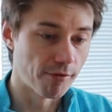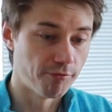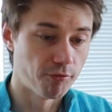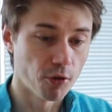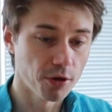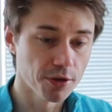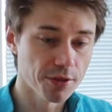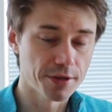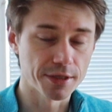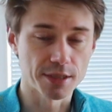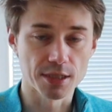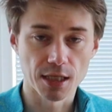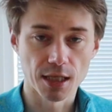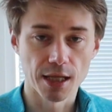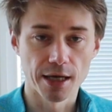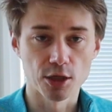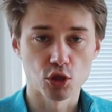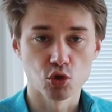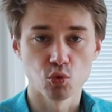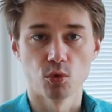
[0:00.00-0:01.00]
avoid this
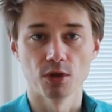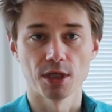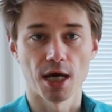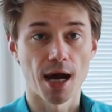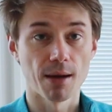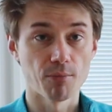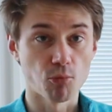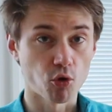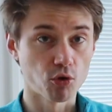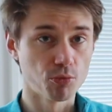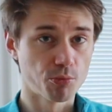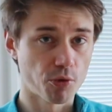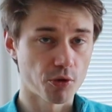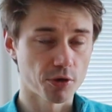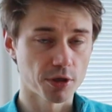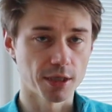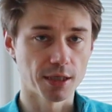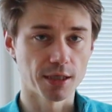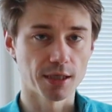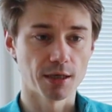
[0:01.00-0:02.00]
clash when I'm
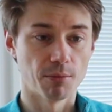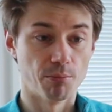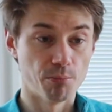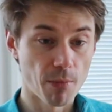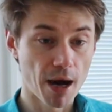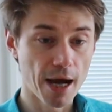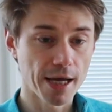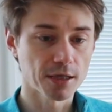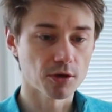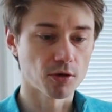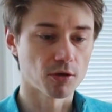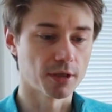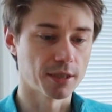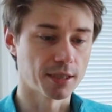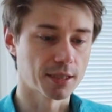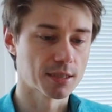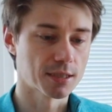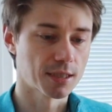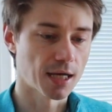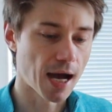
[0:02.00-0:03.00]
onboarding my
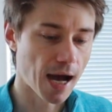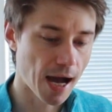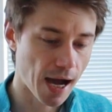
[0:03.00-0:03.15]
colleagues,